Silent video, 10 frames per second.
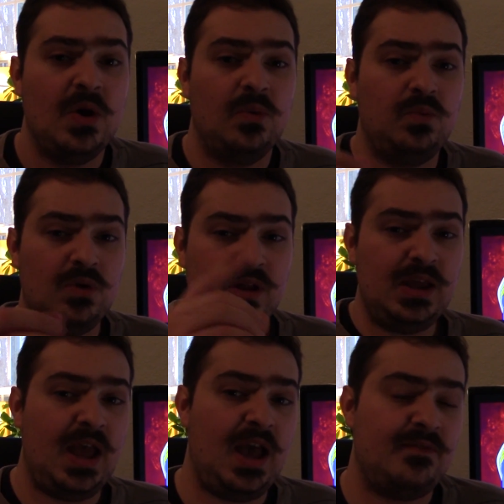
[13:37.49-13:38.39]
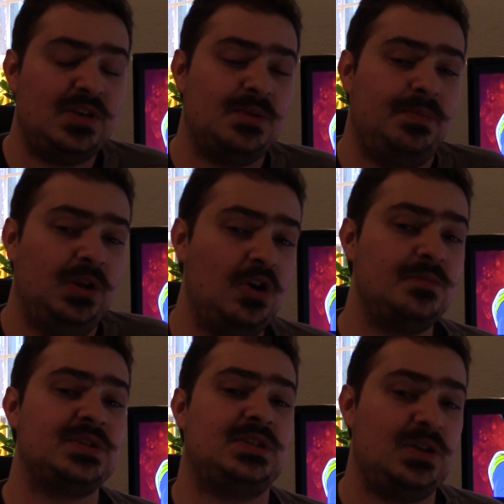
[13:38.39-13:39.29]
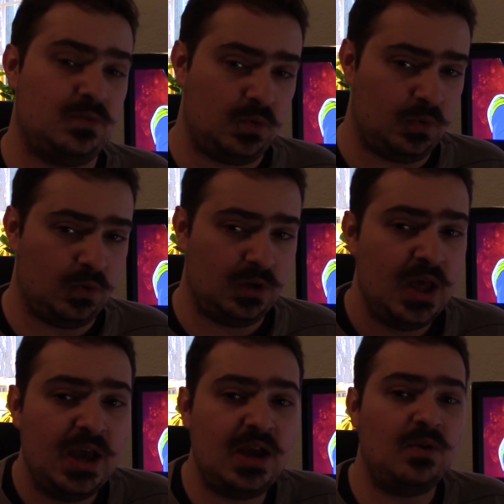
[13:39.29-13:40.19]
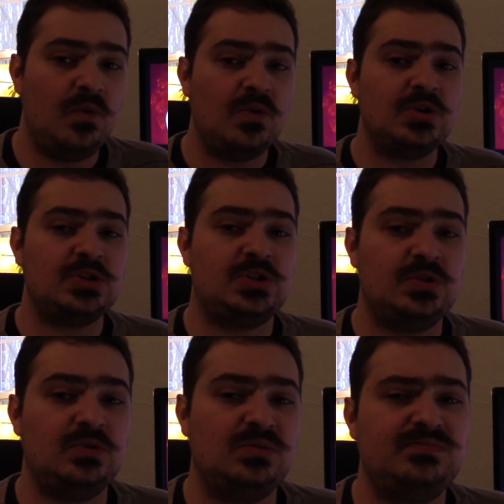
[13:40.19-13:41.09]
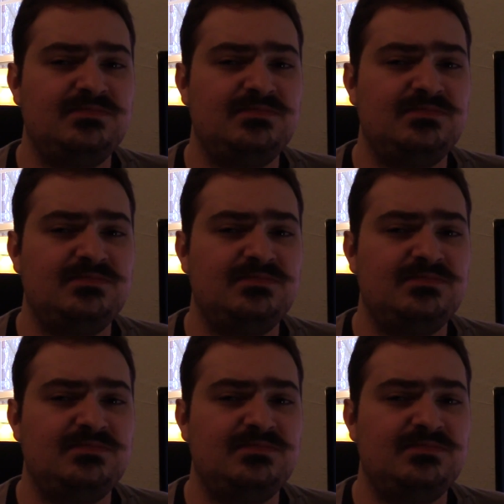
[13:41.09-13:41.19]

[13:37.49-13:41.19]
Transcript: would have a diplomacy rule in order to,